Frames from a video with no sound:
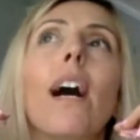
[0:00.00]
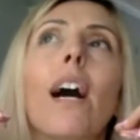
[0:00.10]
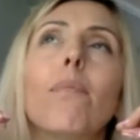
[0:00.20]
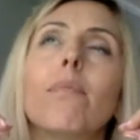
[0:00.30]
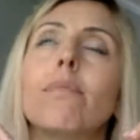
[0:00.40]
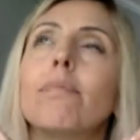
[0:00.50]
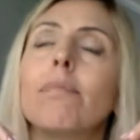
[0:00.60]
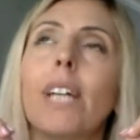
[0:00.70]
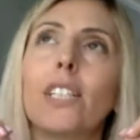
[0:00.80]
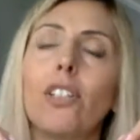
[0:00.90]

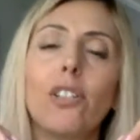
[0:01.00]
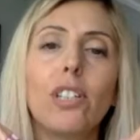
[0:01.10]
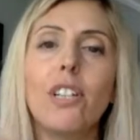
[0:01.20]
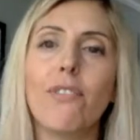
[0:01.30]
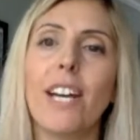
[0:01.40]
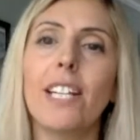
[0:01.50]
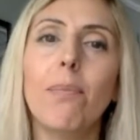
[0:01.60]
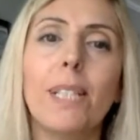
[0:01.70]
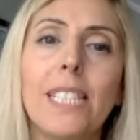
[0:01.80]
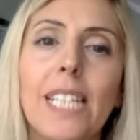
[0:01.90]
I don't know if
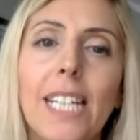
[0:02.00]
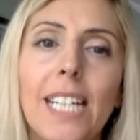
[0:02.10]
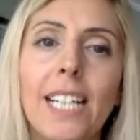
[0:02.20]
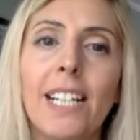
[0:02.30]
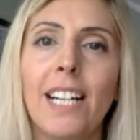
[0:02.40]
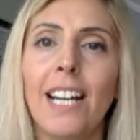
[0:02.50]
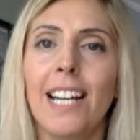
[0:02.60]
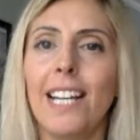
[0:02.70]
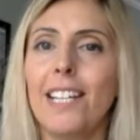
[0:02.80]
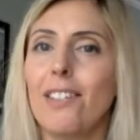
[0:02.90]
anybody here
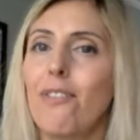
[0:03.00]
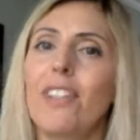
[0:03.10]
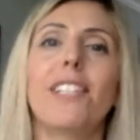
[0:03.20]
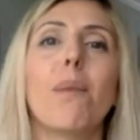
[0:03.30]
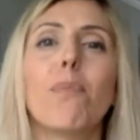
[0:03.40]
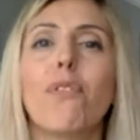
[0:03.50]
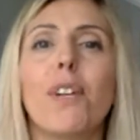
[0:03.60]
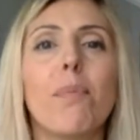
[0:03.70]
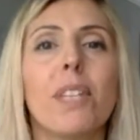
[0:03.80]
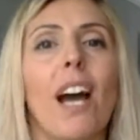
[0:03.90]
is fed up
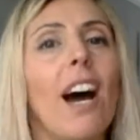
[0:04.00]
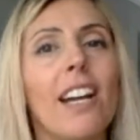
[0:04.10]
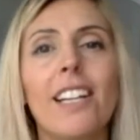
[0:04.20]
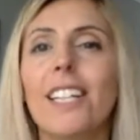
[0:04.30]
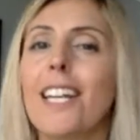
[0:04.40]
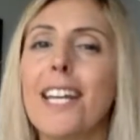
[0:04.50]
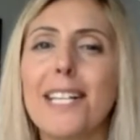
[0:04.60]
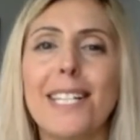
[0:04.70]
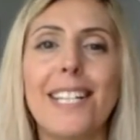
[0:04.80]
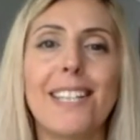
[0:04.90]
from the
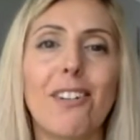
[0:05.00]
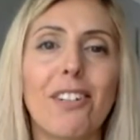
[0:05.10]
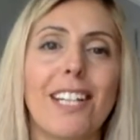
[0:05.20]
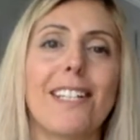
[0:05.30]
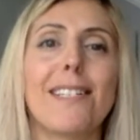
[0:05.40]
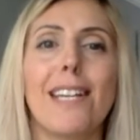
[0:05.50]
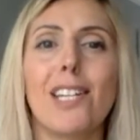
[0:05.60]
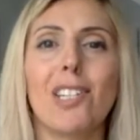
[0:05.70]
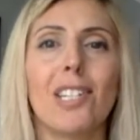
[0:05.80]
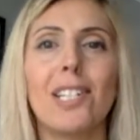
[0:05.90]
hierarchies in the
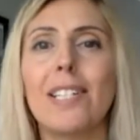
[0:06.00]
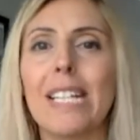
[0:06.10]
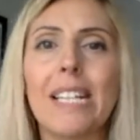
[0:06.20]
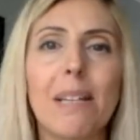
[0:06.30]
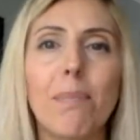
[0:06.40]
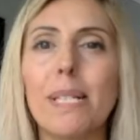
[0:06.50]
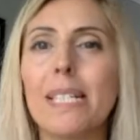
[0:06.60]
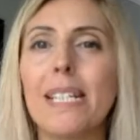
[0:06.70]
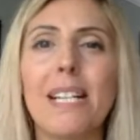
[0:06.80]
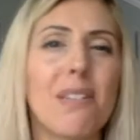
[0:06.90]
organizations, in the
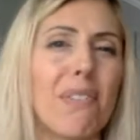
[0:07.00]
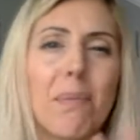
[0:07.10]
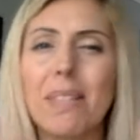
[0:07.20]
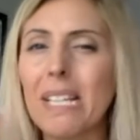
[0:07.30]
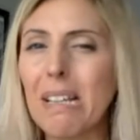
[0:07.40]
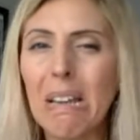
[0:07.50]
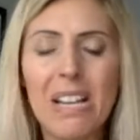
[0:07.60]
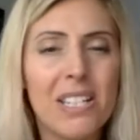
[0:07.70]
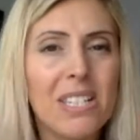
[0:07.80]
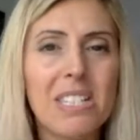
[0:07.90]
business, from the
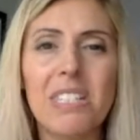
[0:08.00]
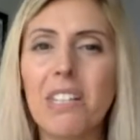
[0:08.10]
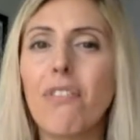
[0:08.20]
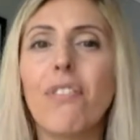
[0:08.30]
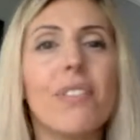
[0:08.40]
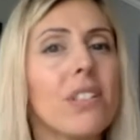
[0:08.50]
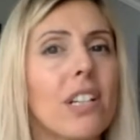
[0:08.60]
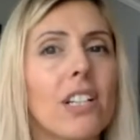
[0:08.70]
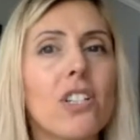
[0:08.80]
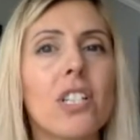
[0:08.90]
stiff
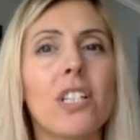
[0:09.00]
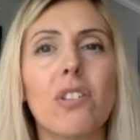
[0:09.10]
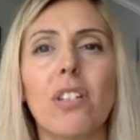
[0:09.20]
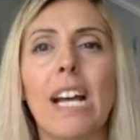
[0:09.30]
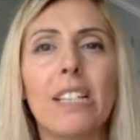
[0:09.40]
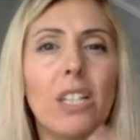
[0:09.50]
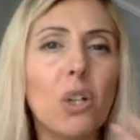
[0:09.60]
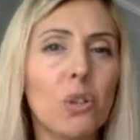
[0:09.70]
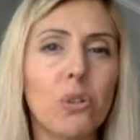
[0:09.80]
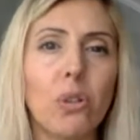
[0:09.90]
structures and the
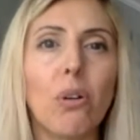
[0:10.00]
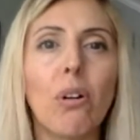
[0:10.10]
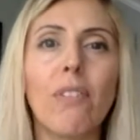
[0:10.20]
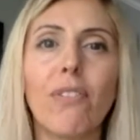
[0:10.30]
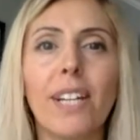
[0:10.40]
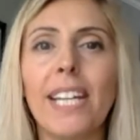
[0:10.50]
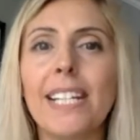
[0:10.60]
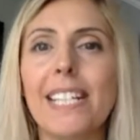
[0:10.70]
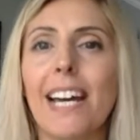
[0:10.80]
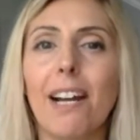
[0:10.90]
control
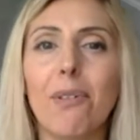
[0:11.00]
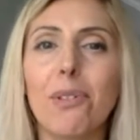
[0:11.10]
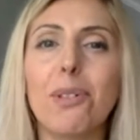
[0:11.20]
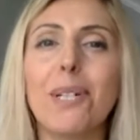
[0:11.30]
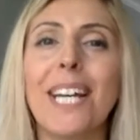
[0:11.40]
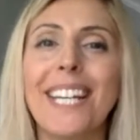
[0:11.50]
freaks around you.